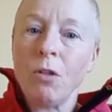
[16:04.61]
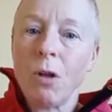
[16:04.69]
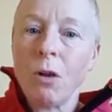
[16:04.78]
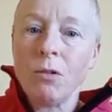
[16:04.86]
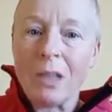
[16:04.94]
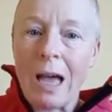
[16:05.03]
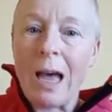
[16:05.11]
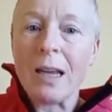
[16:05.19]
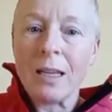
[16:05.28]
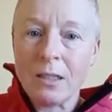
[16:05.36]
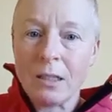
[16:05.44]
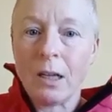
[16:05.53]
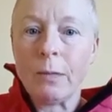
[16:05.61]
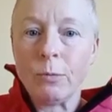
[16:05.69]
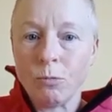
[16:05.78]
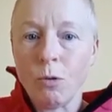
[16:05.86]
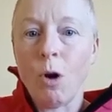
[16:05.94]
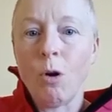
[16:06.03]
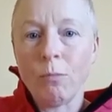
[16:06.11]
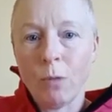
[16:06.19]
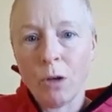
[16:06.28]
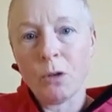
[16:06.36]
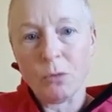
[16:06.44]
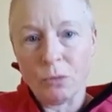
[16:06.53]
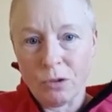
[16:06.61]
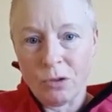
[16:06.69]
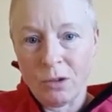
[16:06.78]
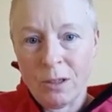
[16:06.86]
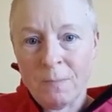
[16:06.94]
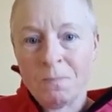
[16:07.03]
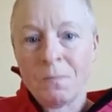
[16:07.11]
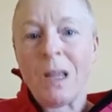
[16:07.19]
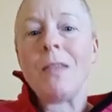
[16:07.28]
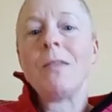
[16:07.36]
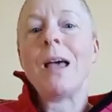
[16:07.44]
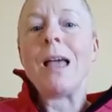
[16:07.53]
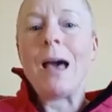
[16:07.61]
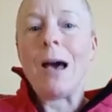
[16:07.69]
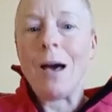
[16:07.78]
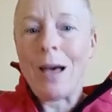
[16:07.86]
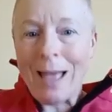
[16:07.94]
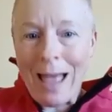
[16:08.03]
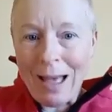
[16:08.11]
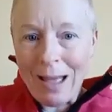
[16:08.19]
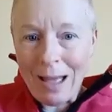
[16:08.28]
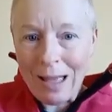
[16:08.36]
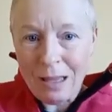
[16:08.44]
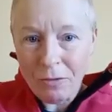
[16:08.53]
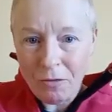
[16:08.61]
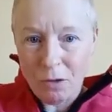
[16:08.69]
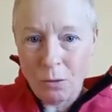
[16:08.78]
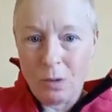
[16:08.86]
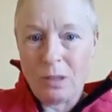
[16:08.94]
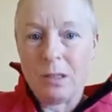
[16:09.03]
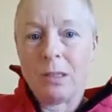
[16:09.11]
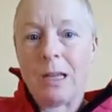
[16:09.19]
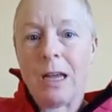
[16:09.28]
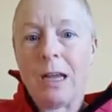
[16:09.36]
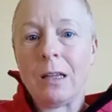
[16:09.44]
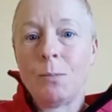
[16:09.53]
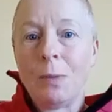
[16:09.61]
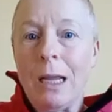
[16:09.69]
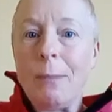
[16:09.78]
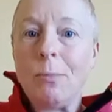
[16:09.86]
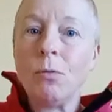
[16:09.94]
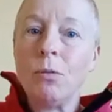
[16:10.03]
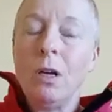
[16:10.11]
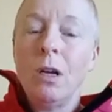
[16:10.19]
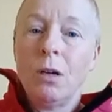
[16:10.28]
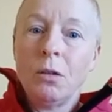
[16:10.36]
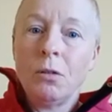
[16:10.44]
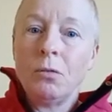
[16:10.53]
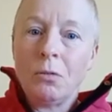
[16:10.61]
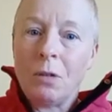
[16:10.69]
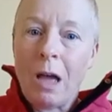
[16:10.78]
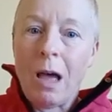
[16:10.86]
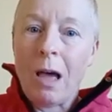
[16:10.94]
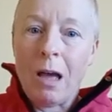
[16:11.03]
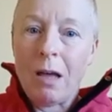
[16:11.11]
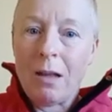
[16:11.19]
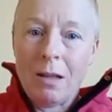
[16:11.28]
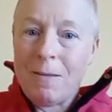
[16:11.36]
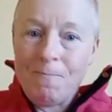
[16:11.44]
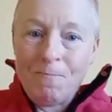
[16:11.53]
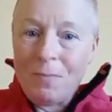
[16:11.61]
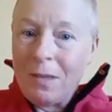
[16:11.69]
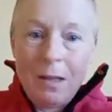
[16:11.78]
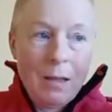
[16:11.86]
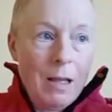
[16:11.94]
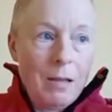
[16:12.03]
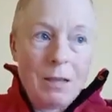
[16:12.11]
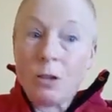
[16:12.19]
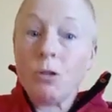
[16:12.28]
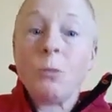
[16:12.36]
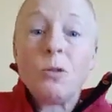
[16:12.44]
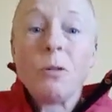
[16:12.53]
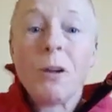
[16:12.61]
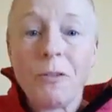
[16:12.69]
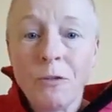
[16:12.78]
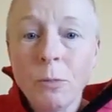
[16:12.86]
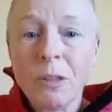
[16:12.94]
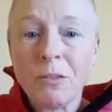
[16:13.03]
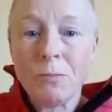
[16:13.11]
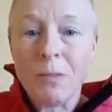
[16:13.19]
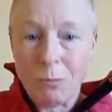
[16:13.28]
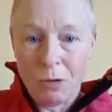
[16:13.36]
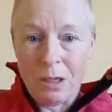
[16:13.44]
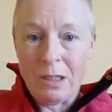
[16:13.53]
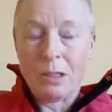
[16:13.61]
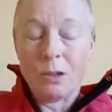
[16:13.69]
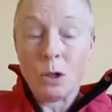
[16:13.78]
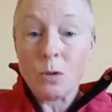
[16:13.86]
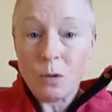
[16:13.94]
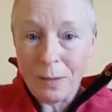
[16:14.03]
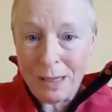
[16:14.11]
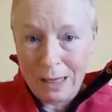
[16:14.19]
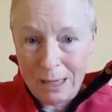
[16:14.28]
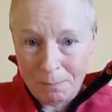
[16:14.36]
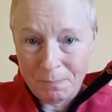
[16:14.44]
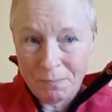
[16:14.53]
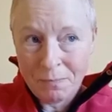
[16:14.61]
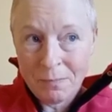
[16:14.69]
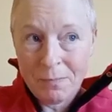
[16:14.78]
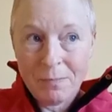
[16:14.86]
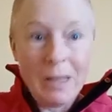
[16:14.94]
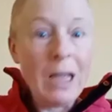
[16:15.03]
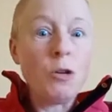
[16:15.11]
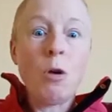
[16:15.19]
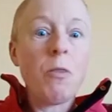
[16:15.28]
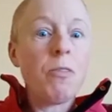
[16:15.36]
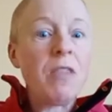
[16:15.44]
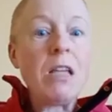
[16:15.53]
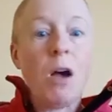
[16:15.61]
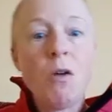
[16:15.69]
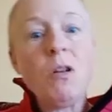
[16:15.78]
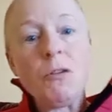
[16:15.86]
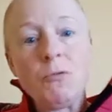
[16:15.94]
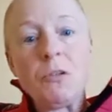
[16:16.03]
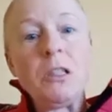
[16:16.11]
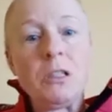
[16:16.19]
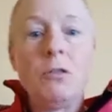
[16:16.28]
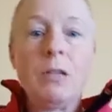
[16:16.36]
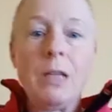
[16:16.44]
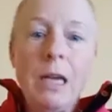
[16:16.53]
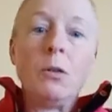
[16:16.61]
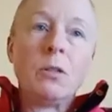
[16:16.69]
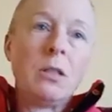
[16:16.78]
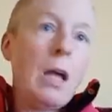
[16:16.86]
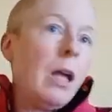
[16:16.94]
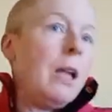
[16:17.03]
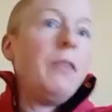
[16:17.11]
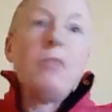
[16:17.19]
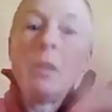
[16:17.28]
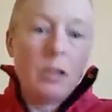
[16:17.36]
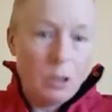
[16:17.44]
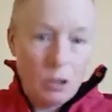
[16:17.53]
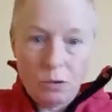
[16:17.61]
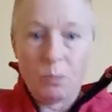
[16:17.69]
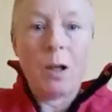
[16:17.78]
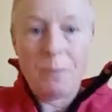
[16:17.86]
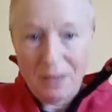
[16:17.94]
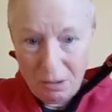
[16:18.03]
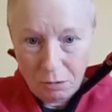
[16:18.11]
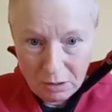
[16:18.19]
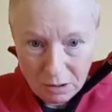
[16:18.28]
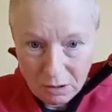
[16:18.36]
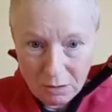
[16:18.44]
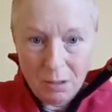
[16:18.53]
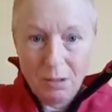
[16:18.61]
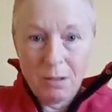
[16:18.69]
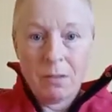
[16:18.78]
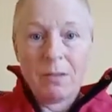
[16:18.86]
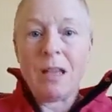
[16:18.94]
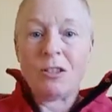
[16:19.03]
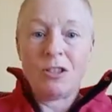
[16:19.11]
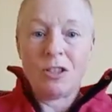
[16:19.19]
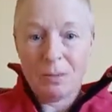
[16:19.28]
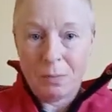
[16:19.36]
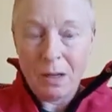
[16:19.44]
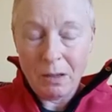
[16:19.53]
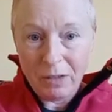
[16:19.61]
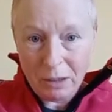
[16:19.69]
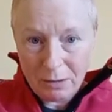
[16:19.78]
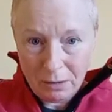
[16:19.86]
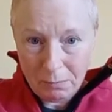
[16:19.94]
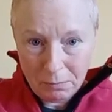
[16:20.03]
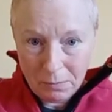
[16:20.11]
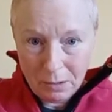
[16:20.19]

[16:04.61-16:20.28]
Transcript: those archetypal role models. And they are our influences. They are the people who contribute to our formative memories and who we become. They are not the only reason. You cannot say everything is because of my parents. That's just being a victim.